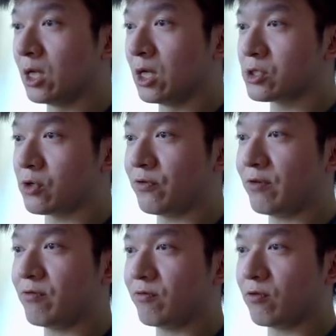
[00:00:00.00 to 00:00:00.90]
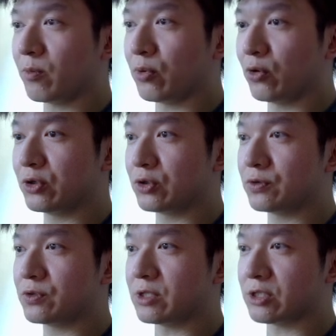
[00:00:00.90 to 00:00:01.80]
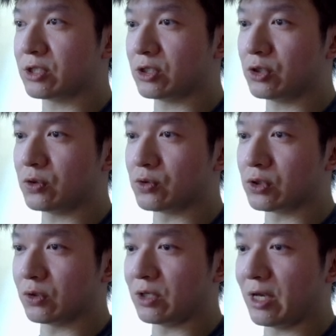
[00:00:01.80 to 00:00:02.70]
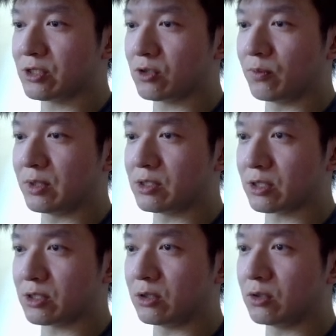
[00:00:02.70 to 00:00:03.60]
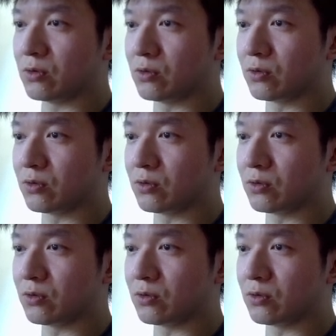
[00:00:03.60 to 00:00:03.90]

So 54 pointed to 62, so the answer will be 62.